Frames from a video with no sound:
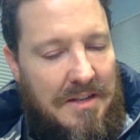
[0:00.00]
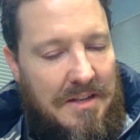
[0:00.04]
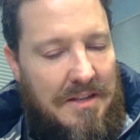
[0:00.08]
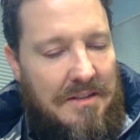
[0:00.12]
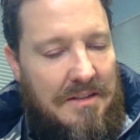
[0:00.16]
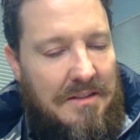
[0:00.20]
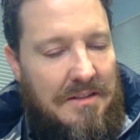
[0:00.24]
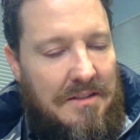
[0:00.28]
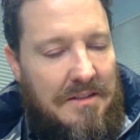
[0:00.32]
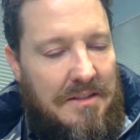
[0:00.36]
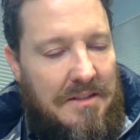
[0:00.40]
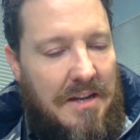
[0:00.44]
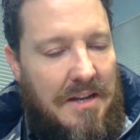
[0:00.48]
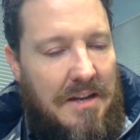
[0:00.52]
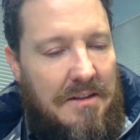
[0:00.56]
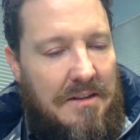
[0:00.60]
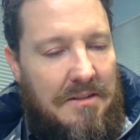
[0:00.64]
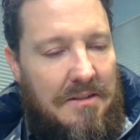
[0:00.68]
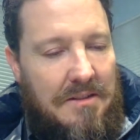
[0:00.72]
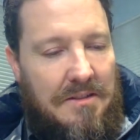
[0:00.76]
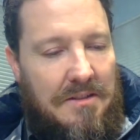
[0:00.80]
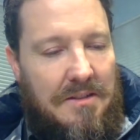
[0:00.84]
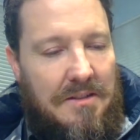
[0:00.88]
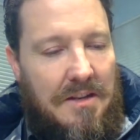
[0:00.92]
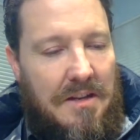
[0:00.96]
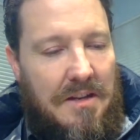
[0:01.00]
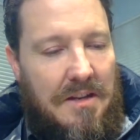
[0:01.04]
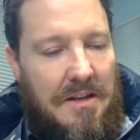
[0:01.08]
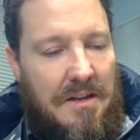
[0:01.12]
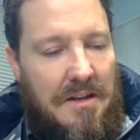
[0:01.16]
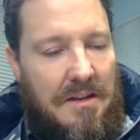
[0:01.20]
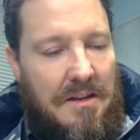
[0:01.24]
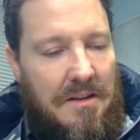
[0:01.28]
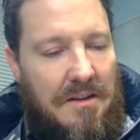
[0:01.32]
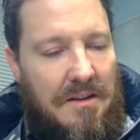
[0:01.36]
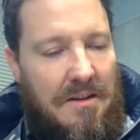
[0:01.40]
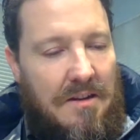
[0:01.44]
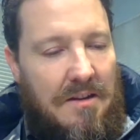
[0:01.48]
den status.
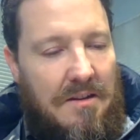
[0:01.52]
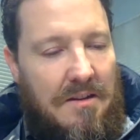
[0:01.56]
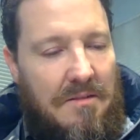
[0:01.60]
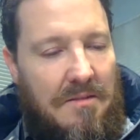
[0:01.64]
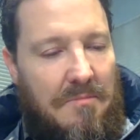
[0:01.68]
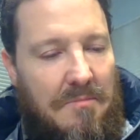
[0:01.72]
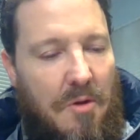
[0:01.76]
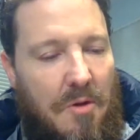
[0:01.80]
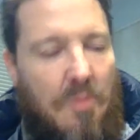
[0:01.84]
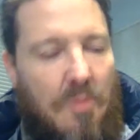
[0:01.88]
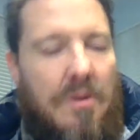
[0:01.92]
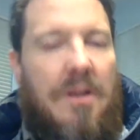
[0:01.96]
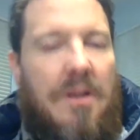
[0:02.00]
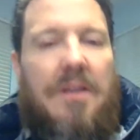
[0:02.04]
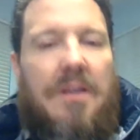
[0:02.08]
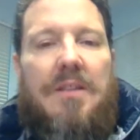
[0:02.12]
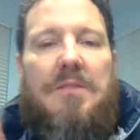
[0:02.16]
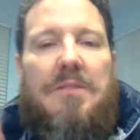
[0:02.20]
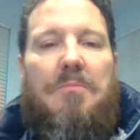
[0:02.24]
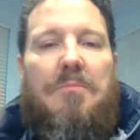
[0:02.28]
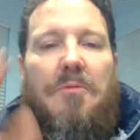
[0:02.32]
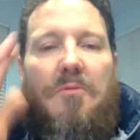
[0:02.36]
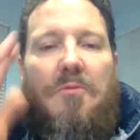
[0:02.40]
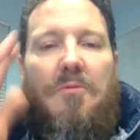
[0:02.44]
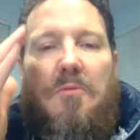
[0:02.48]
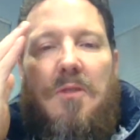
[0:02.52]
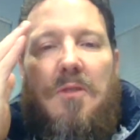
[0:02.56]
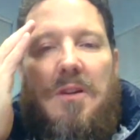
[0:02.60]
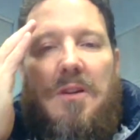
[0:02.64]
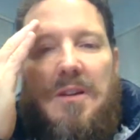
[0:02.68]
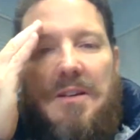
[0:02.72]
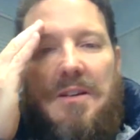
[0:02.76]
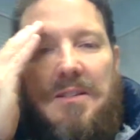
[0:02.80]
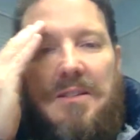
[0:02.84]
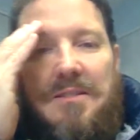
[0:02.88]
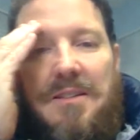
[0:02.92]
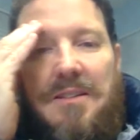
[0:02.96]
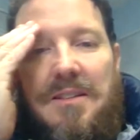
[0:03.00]
And I guess
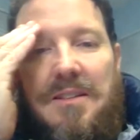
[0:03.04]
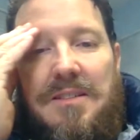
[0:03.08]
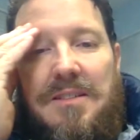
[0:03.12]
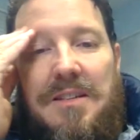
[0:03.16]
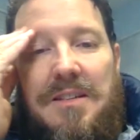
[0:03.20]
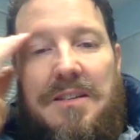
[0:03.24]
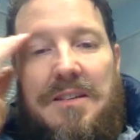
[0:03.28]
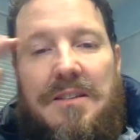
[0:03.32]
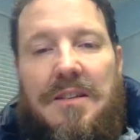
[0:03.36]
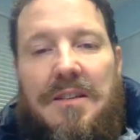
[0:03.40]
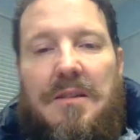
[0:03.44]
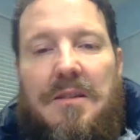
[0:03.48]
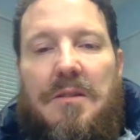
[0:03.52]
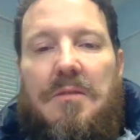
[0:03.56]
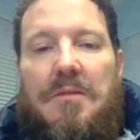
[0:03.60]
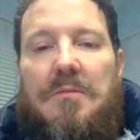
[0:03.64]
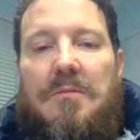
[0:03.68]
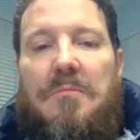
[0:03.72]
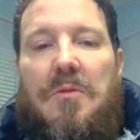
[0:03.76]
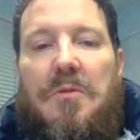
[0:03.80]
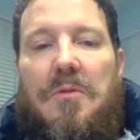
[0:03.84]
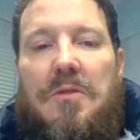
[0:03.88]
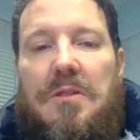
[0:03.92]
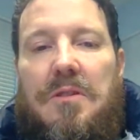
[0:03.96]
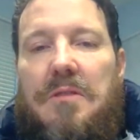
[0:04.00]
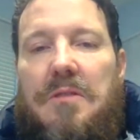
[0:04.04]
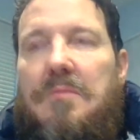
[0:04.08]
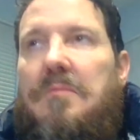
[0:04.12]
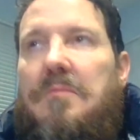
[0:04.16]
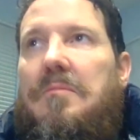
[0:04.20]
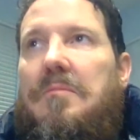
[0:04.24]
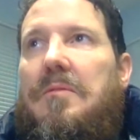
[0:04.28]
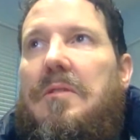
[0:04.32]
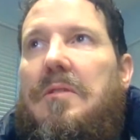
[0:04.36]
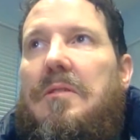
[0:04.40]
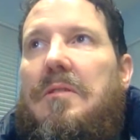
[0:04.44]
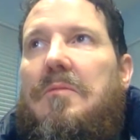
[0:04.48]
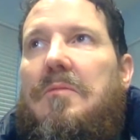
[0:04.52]
before I say anything, mostly
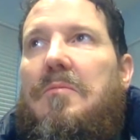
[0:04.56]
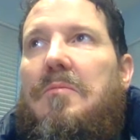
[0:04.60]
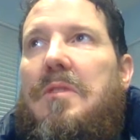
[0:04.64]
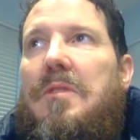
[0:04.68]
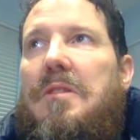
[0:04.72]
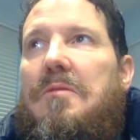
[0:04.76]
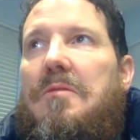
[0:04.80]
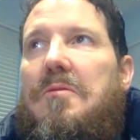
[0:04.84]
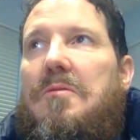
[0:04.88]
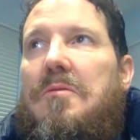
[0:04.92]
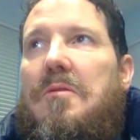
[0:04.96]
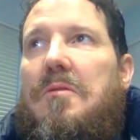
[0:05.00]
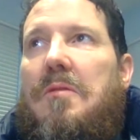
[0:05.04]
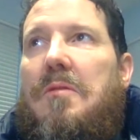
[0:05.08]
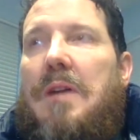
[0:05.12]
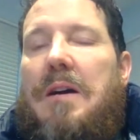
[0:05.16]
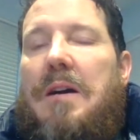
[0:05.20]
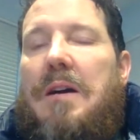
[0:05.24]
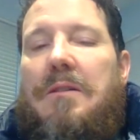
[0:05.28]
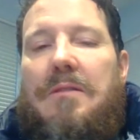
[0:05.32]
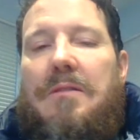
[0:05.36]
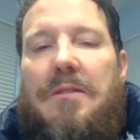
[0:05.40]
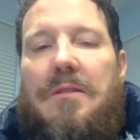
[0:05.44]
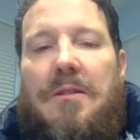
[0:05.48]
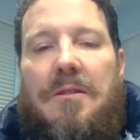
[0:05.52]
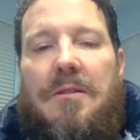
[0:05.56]
when you do go out,